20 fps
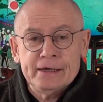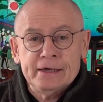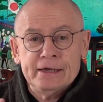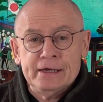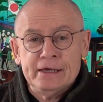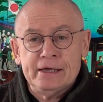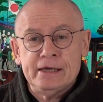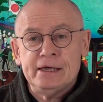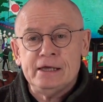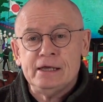
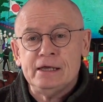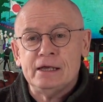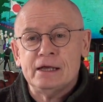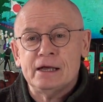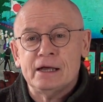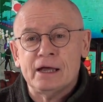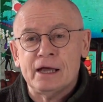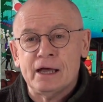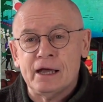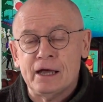
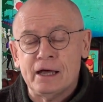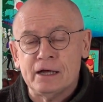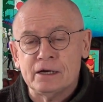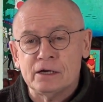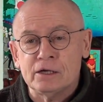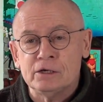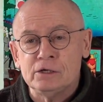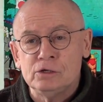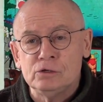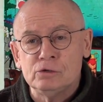he had
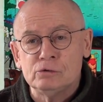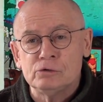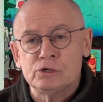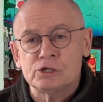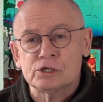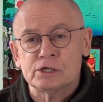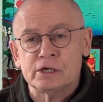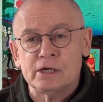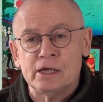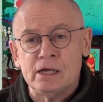a
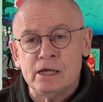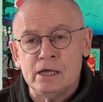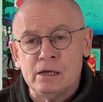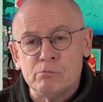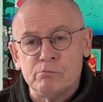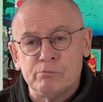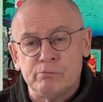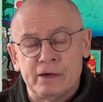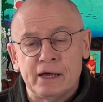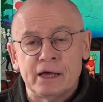huge
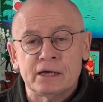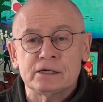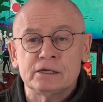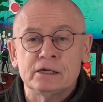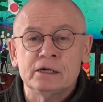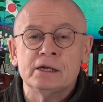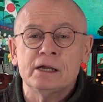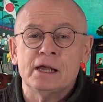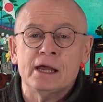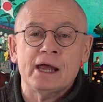impact
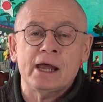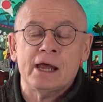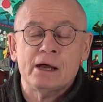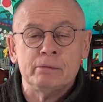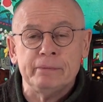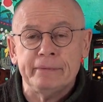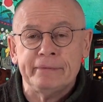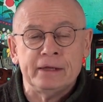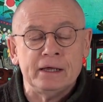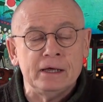in
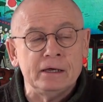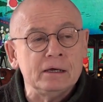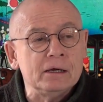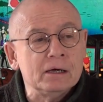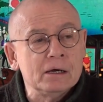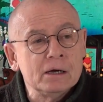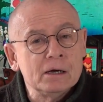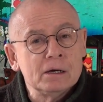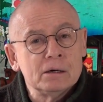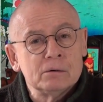everything
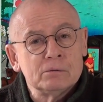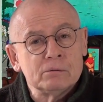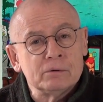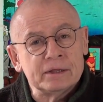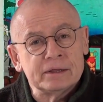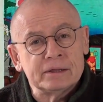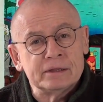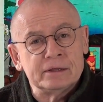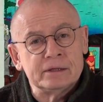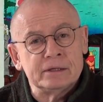
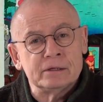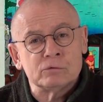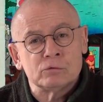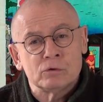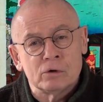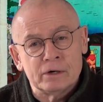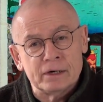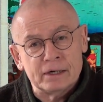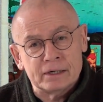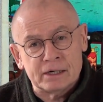what the
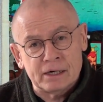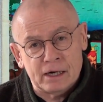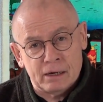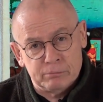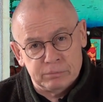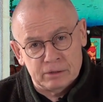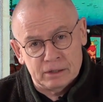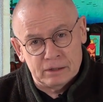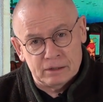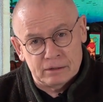royal
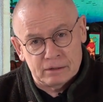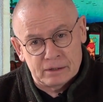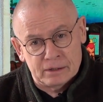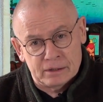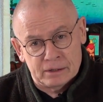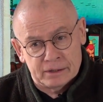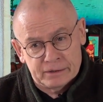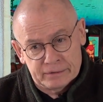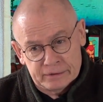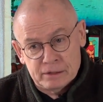couple,
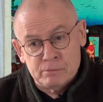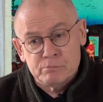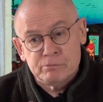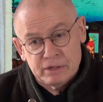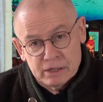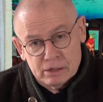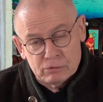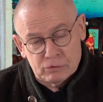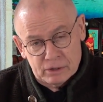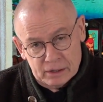the
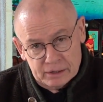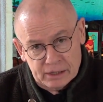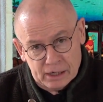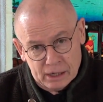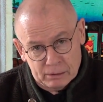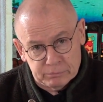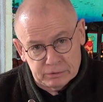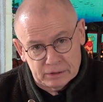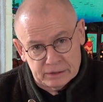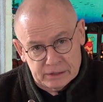imperial
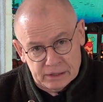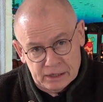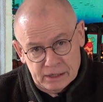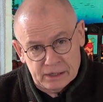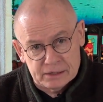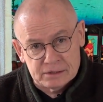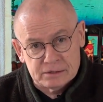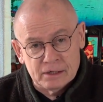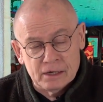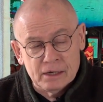couple
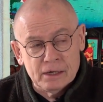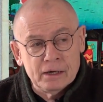did.